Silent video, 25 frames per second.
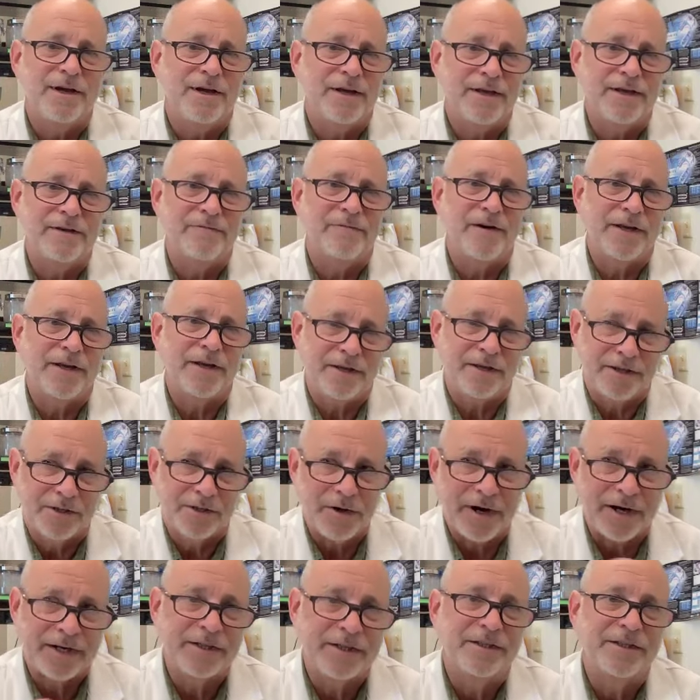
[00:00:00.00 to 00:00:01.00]
If I
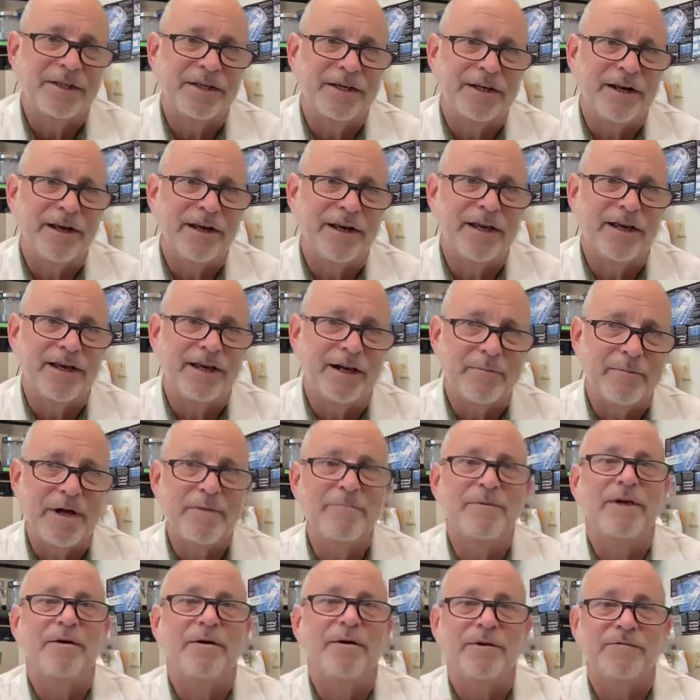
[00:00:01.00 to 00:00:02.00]
extracted DNA, I might
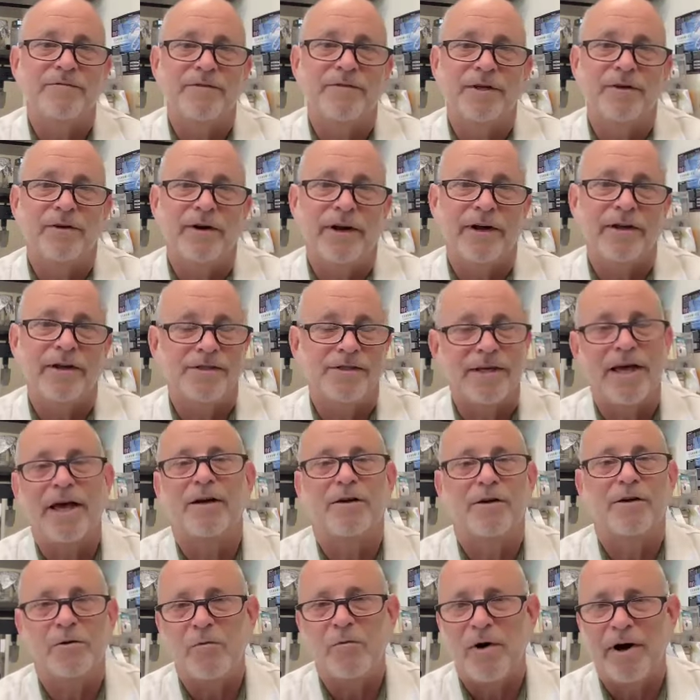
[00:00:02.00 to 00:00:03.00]
be able to figure out
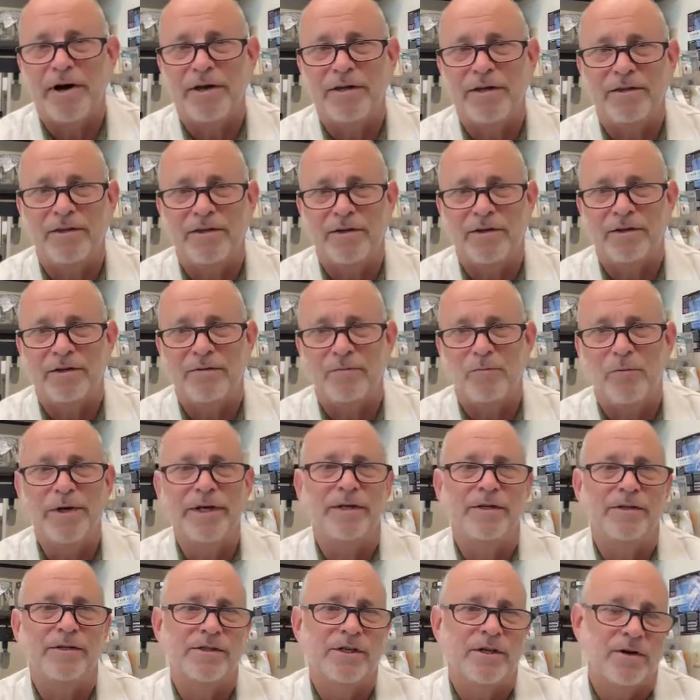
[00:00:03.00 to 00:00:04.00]
exactly why their
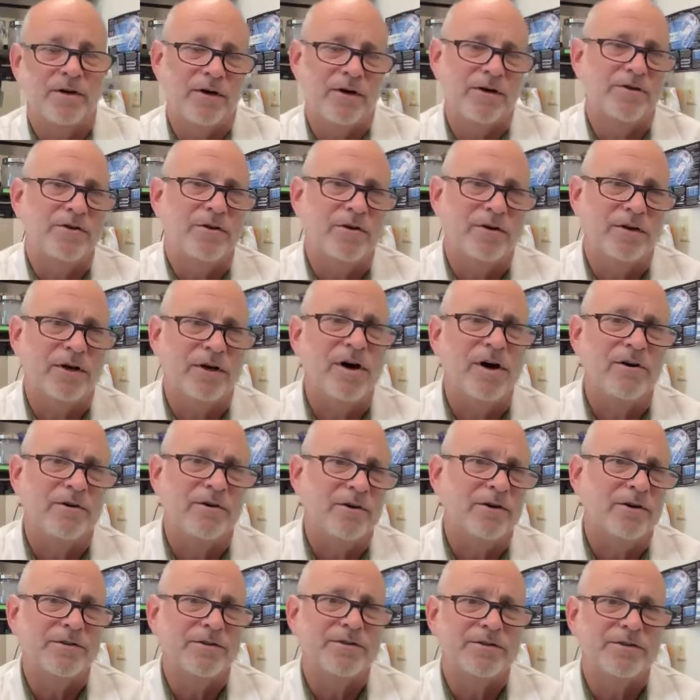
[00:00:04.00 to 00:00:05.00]
wings are certain
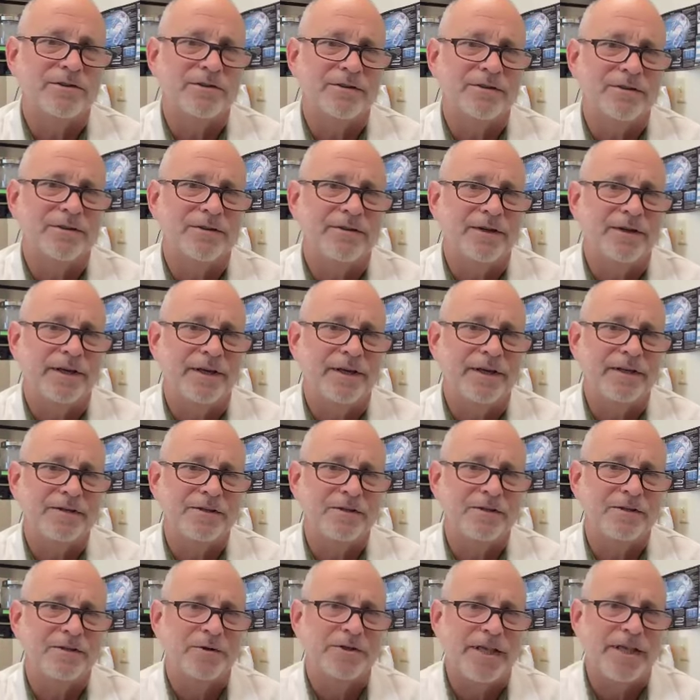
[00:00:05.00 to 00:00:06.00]
colors. And
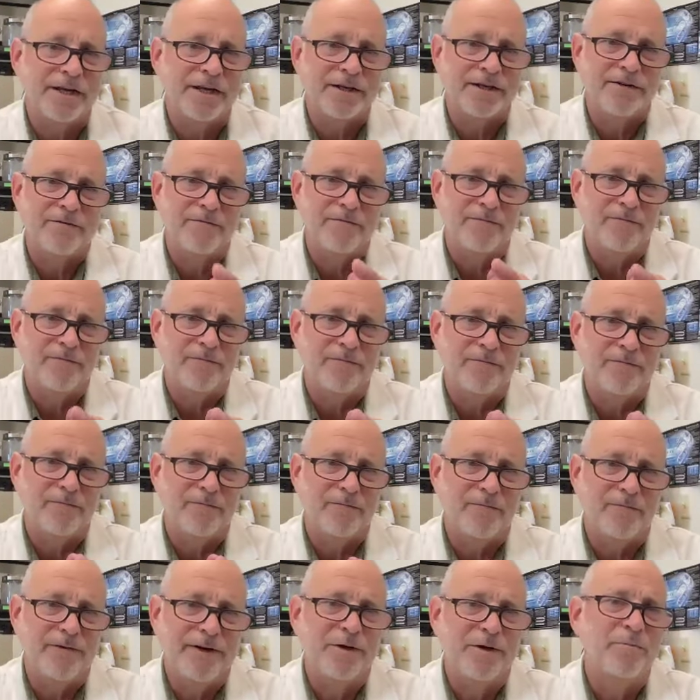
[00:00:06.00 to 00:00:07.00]
so it's that
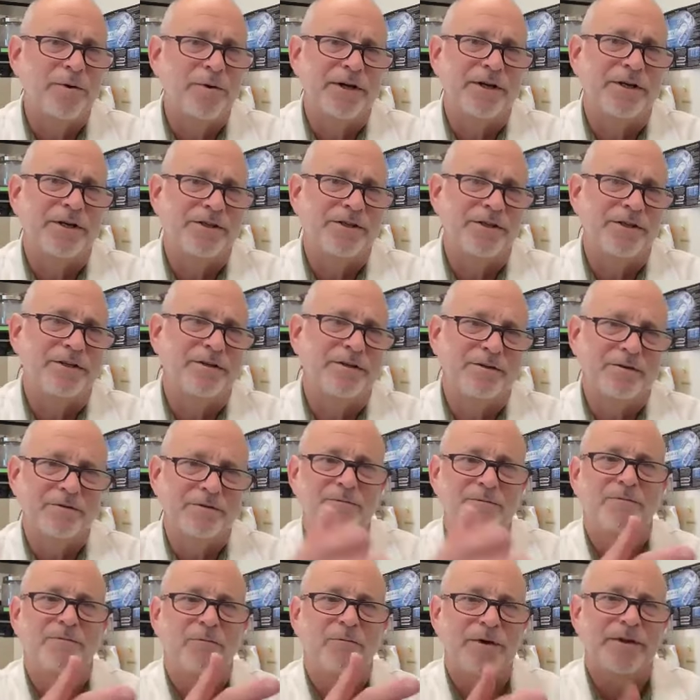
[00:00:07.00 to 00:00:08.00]
real prediction
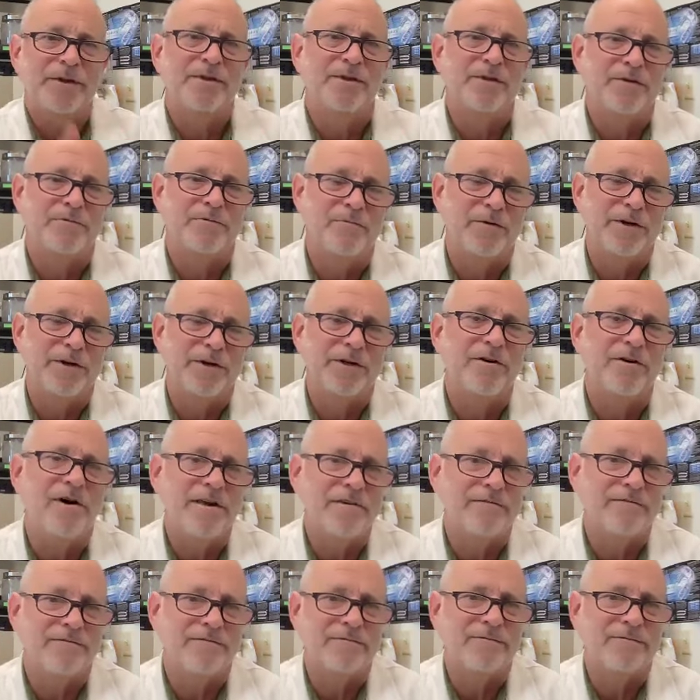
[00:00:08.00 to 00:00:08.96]
with the real life